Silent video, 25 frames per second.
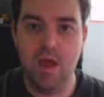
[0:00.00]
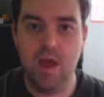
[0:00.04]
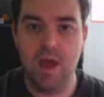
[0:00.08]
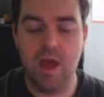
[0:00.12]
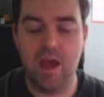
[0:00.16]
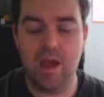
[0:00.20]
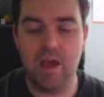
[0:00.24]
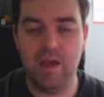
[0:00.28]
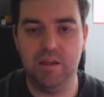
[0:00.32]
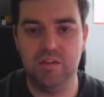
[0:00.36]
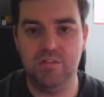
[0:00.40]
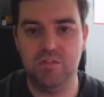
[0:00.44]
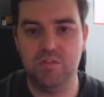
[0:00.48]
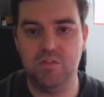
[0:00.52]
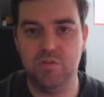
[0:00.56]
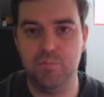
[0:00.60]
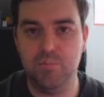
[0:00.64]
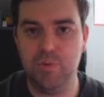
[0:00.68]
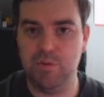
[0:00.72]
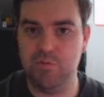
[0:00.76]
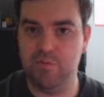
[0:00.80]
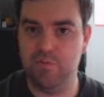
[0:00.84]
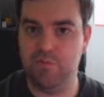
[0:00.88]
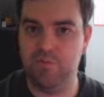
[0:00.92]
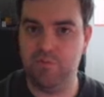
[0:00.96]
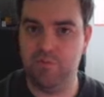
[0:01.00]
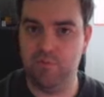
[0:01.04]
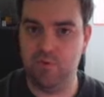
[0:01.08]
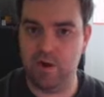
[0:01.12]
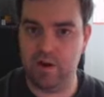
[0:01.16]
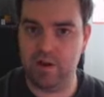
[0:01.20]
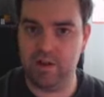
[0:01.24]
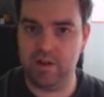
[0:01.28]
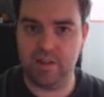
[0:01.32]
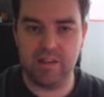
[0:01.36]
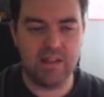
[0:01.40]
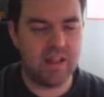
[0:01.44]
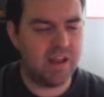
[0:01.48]
And to be
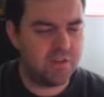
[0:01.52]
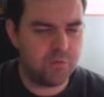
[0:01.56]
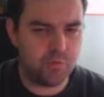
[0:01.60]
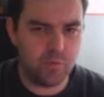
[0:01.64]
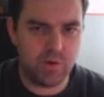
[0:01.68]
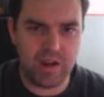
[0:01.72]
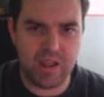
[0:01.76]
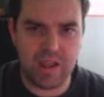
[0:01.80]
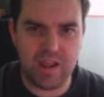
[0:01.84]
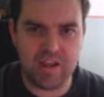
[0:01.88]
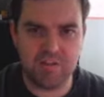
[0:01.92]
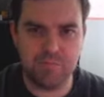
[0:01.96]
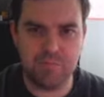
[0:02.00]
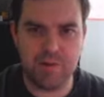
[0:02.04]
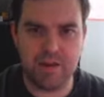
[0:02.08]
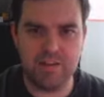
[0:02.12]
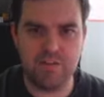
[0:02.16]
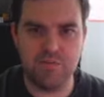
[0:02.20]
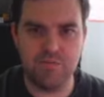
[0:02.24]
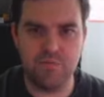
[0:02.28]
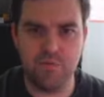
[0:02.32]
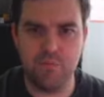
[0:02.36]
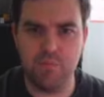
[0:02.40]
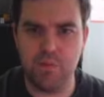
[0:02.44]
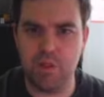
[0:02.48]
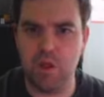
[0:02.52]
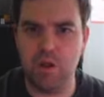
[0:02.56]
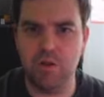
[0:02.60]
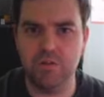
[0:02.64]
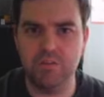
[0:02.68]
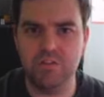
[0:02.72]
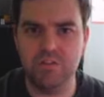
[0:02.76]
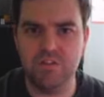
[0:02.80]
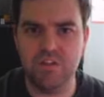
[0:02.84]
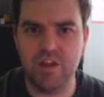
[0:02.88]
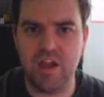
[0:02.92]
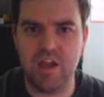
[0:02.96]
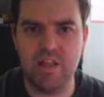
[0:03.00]
frank, that's what I expected from the
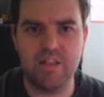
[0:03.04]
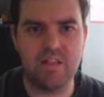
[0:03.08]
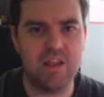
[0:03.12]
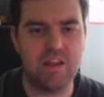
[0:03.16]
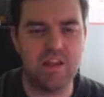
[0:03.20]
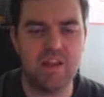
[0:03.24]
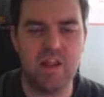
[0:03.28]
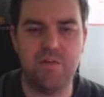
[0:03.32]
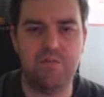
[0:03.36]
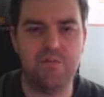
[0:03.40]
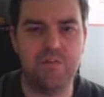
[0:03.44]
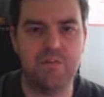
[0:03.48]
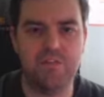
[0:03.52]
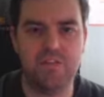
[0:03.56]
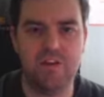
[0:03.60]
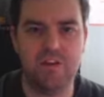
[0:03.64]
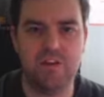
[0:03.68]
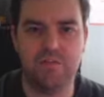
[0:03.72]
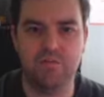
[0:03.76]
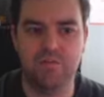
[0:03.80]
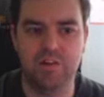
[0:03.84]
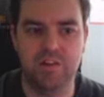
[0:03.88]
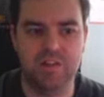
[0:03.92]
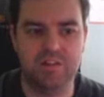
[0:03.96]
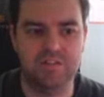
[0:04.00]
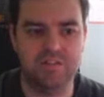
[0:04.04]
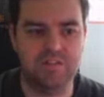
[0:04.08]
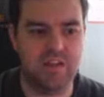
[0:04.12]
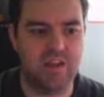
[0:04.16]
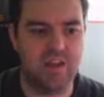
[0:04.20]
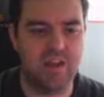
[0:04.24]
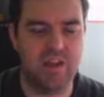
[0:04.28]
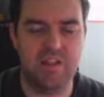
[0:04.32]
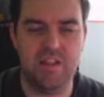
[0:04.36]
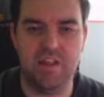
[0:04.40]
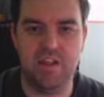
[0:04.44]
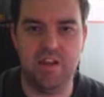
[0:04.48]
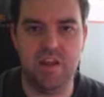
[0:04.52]
onset. They never said a release
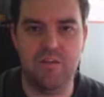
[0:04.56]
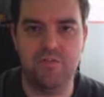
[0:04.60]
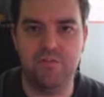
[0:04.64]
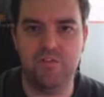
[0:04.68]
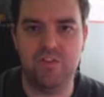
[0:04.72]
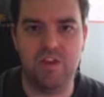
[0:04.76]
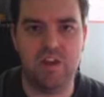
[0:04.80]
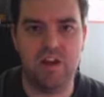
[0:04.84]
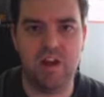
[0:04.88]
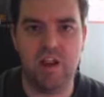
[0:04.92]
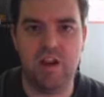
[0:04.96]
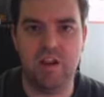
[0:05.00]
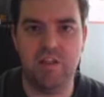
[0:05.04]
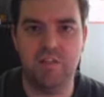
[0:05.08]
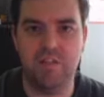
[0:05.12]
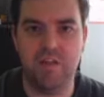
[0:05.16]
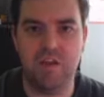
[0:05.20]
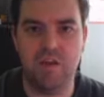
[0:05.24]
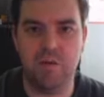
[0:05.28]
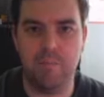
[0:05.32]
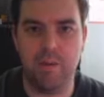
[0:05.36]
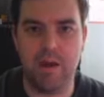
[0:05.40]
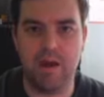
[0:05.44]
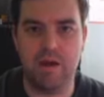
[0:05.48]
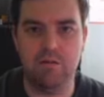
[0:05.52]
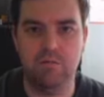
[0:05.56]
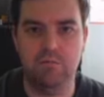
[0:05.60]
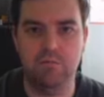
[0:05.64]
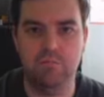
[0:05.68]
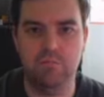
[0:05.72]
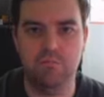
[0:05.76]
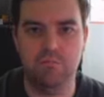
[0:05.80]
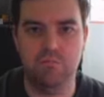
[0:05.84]
date, and they never said anything about